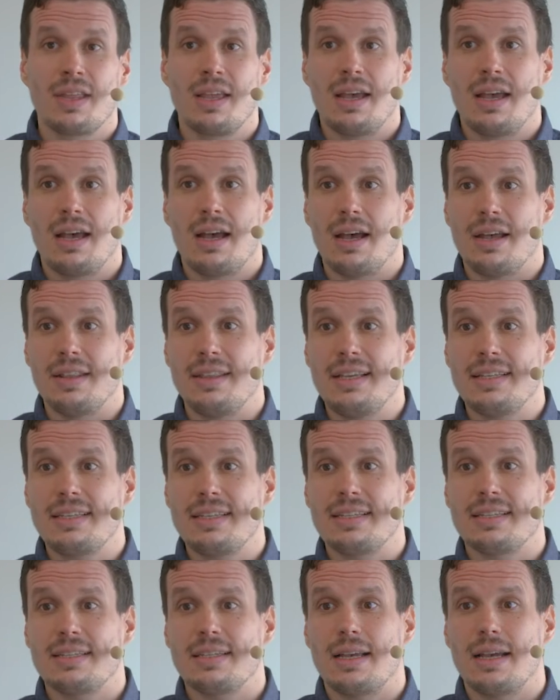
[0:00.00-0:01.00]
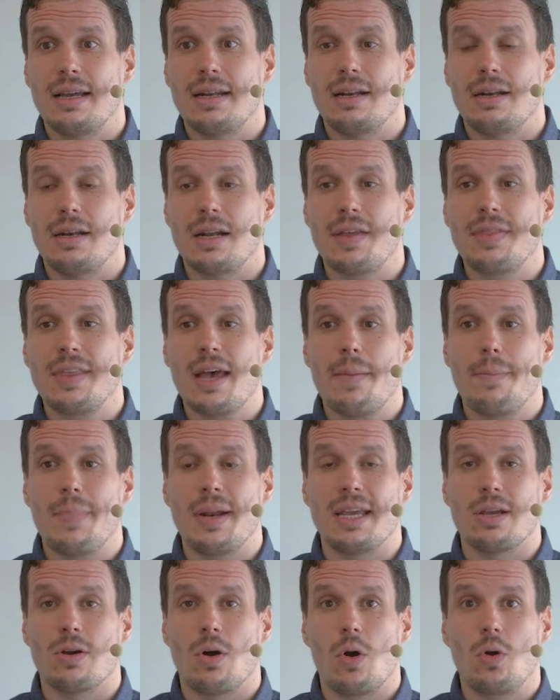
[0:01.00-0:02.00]
Uh, this is not
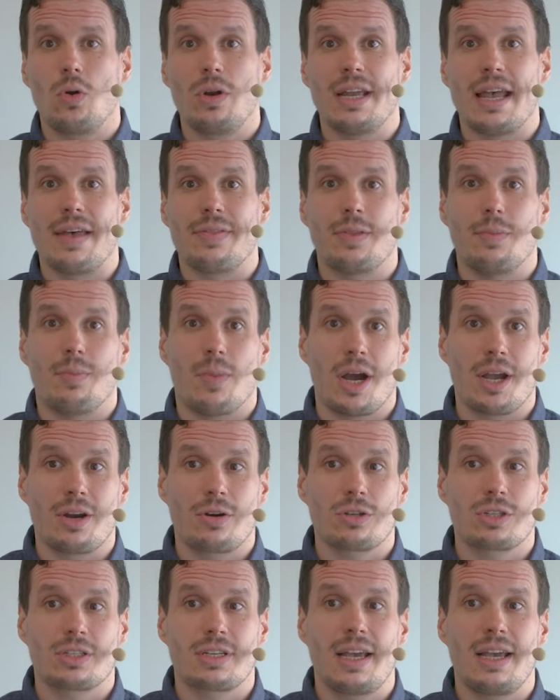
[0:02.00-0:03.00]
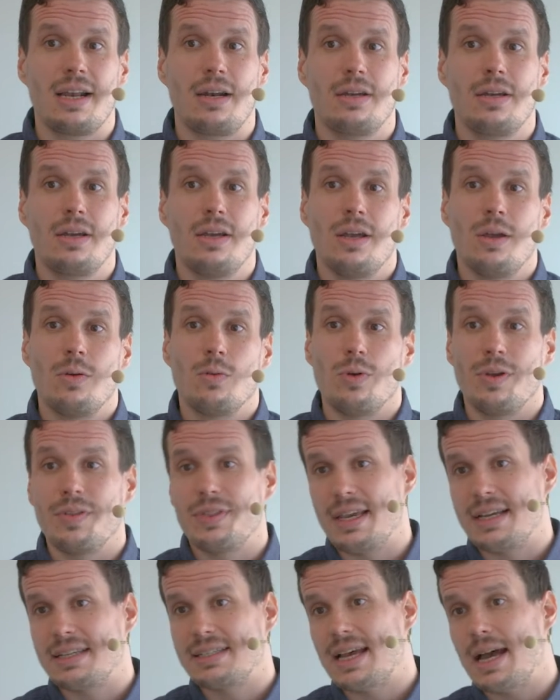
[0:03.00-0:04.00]
happening only at the microscale, with
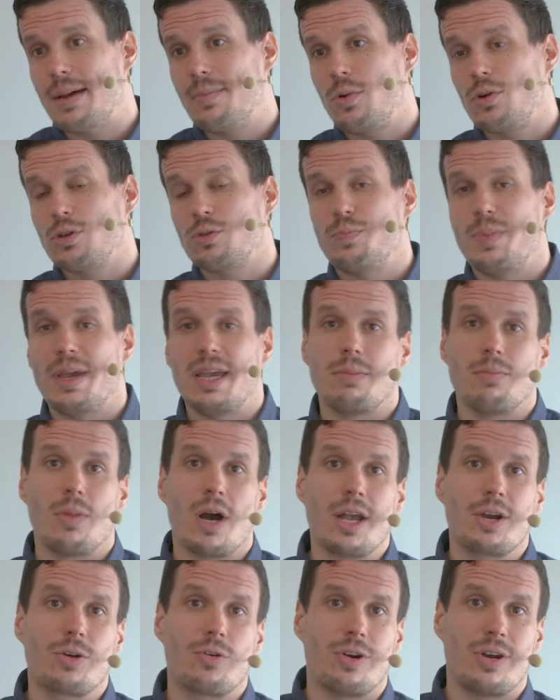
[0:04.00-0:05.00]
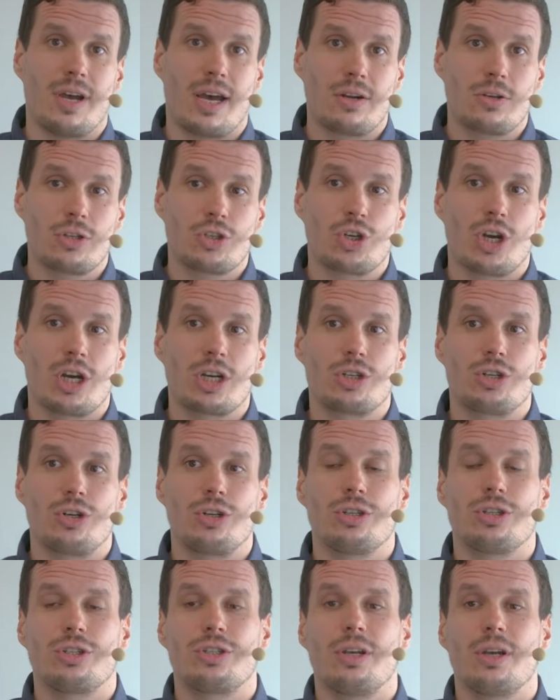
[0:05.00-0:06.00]
examples being micro
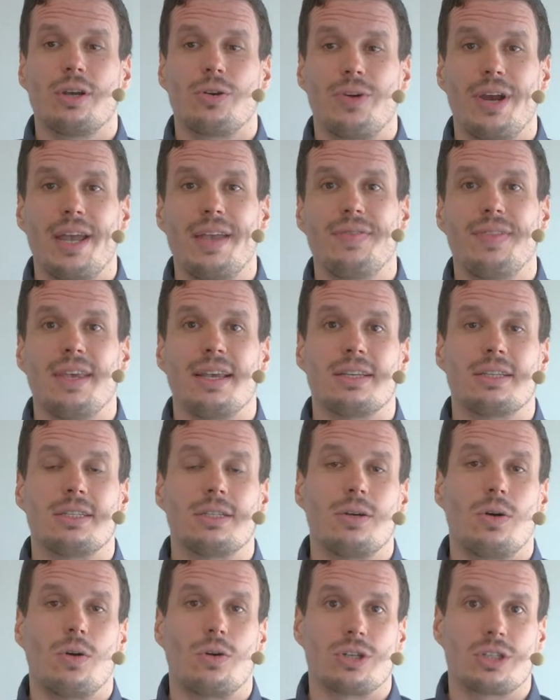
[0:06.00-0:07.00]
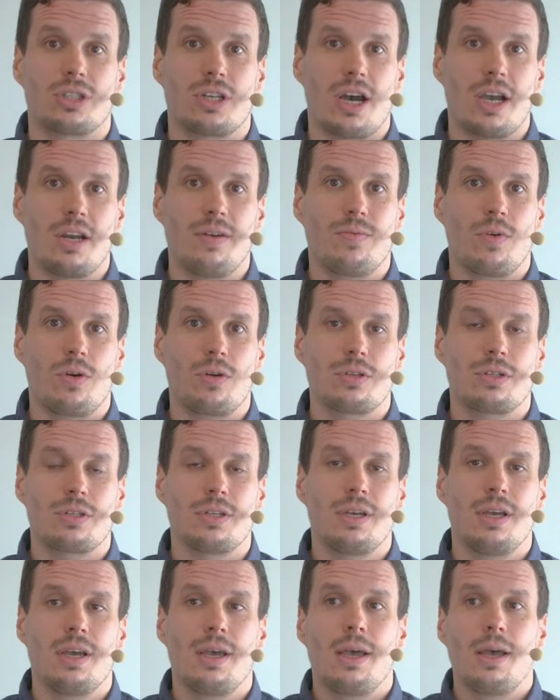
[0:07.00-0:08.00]
nanostructures, gratings, or sidewalls,
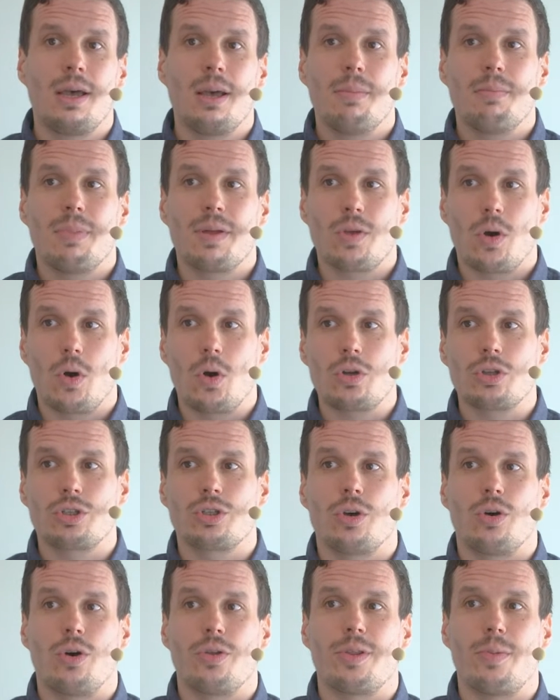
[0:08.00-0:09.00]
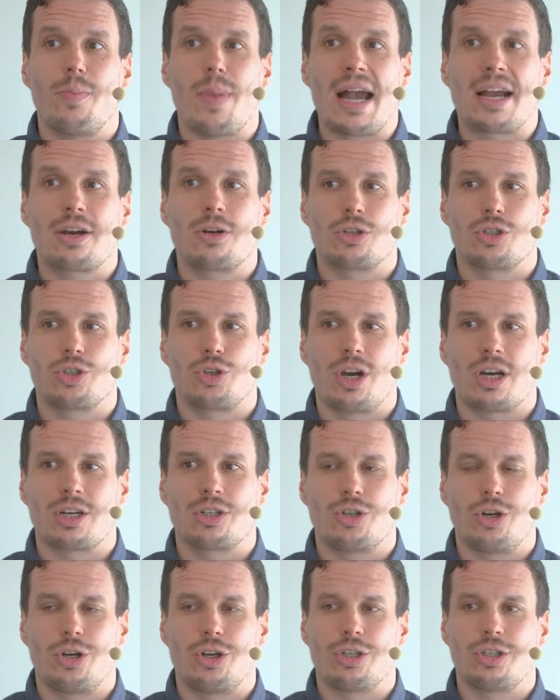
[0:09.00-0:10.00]
but also on the
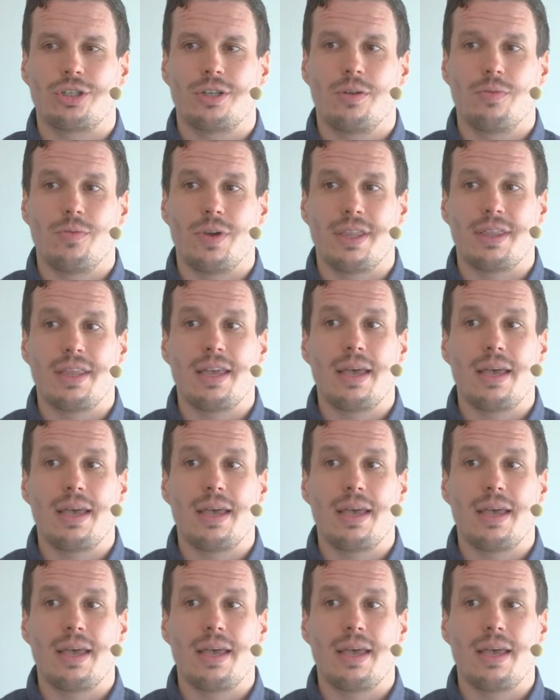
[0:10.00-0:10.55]
macrostructures with